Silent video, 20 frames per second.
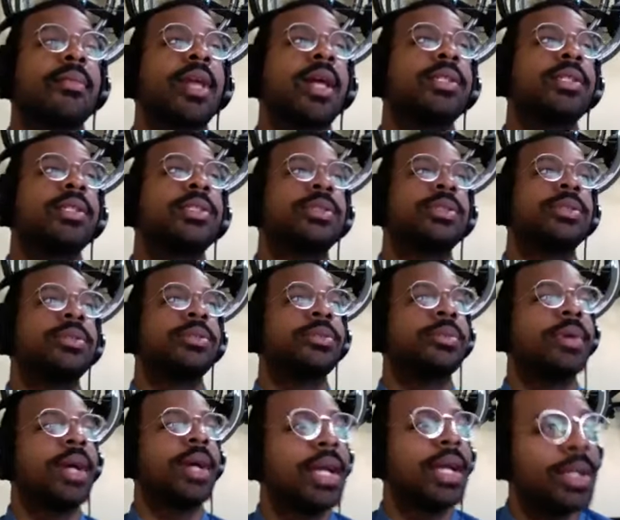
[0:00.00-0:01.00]
that's a
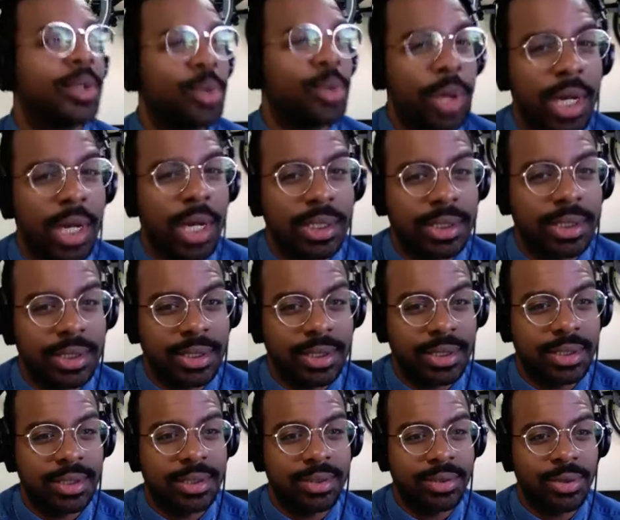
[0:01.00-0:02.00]
great
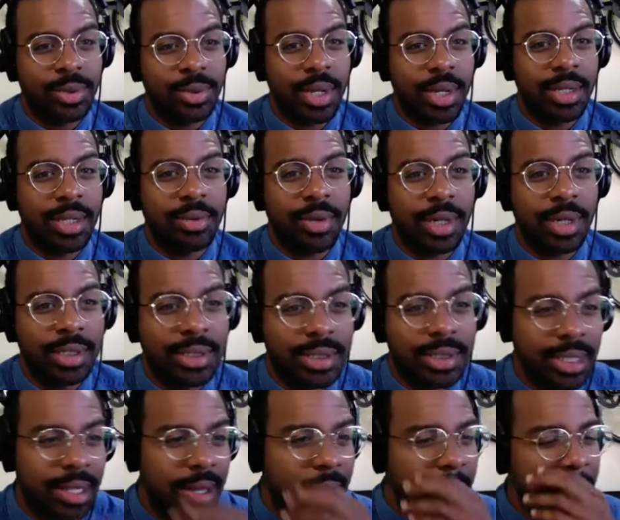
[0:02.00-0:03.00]
question. Great
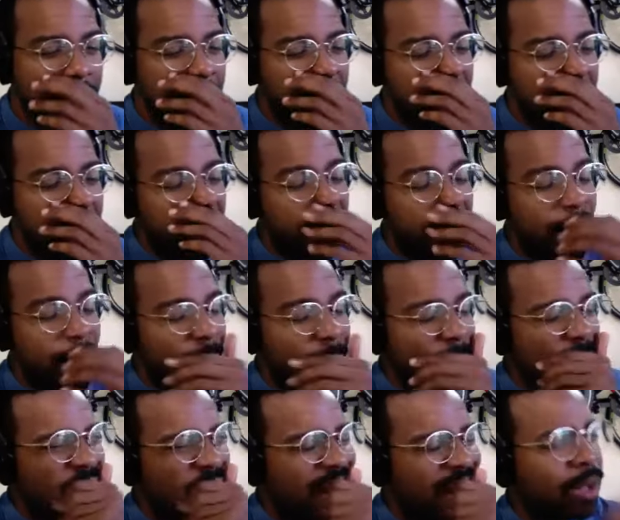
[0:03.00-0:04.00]
question.
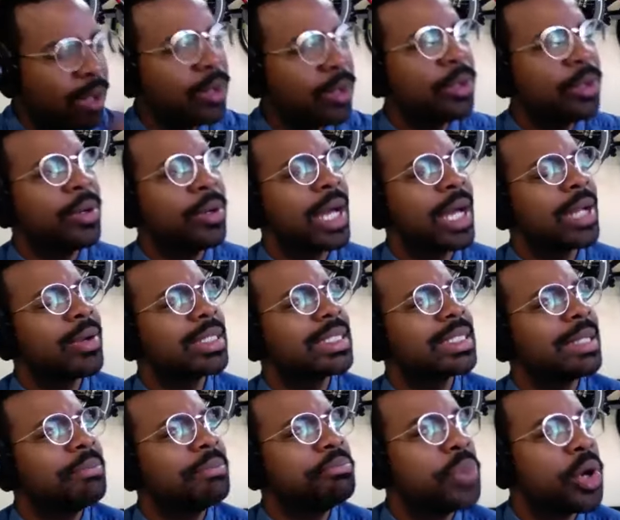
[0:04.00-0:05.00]
Ooh, how do I
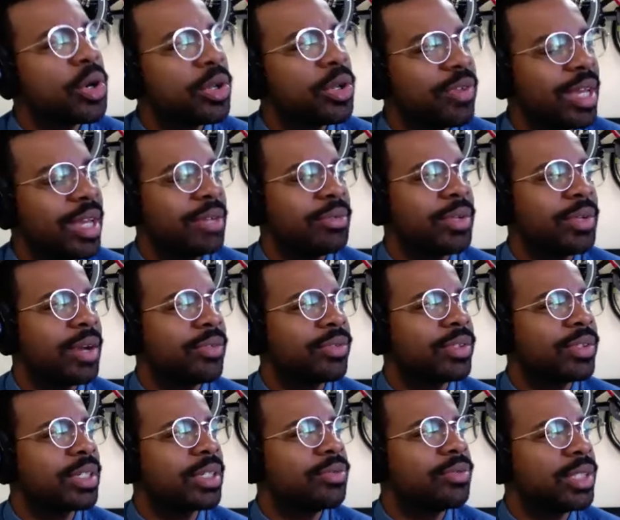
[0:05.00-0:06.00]
stay motivated when you
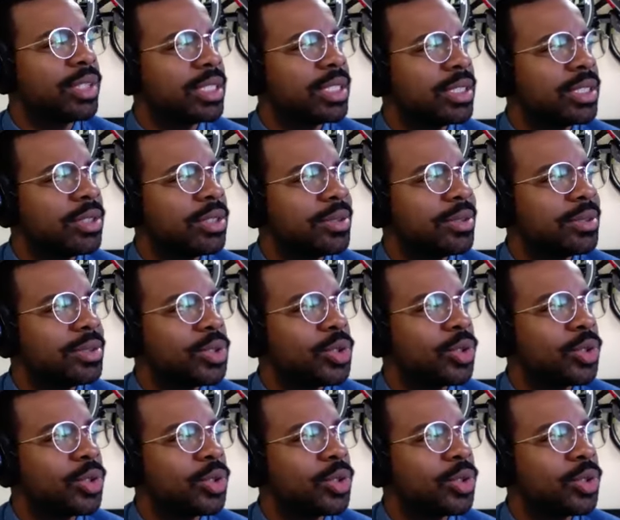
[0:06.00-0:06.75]
have good, when you you